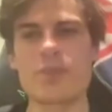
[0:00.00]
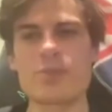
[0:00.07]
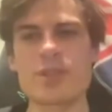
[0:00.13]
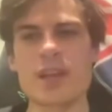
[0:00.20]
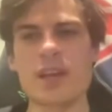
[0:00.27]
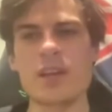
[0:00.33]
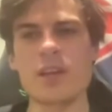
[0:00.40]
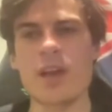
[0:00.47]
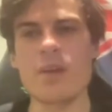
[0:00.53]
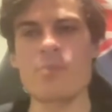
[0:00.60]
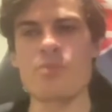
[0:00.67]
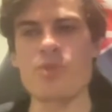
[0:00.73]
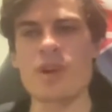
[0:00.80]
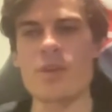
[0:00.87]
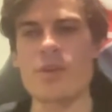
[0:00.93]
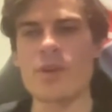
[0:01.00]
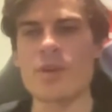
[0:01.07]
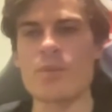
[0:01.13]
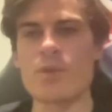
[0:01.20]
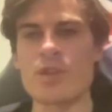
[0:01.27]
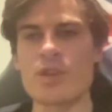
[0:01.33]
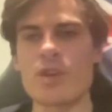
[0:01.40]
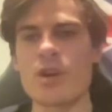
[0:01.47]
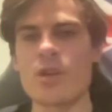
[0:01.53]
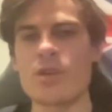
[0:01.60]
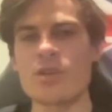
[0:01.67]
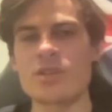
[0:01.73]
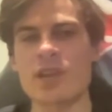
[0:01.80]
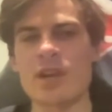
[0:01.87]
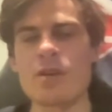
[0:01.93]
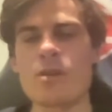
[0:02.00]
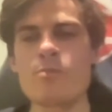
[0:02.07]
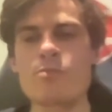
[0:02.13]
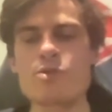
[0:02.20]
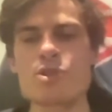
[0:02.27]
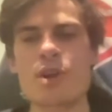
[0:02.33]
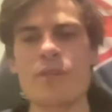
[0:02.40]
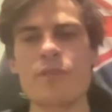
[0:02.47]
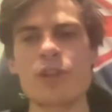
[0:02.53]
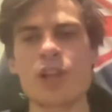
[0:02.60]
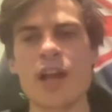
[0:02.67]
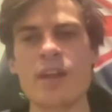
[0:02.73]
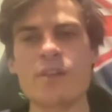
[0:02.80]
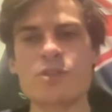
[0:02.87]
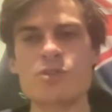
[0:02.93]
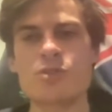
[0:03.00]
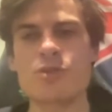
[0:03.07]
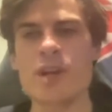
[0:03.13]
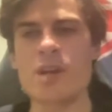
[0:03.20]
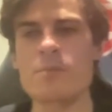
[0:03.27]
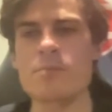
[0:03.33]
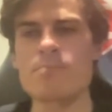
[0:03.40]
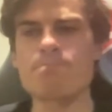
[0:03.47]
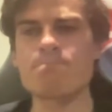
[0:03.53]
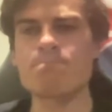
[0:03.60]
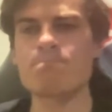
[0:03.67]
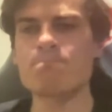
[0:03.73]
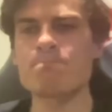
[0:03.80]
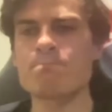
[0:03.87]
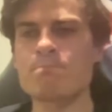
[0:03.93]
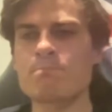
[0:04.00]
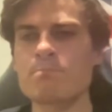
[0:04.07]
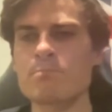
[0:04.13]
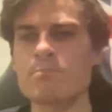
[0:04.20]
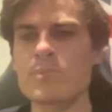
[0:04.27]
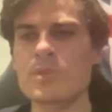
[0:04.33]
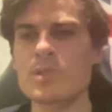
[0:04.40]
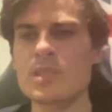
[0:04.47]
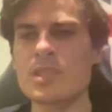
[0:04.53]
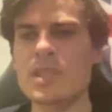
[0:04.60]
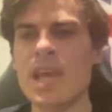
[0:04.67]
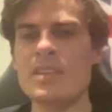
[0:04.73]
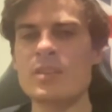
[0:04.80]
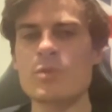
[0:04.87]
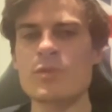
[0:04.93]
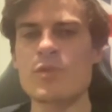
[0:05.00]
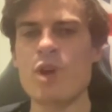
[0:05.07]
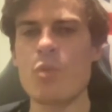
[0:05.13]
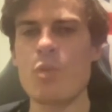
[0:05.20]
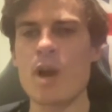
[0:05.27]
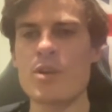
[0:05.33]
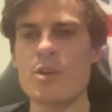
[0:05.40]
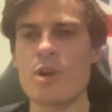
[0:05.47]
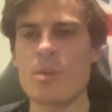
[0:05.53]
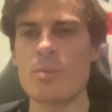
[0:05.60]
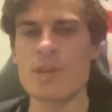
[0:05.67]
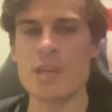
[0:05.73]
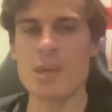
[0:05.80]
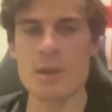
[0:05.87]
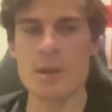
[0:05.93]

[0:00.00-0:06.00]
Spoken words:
was like a librarian when you go in and say, do you have Cloud Street? Yes, we've got one copy.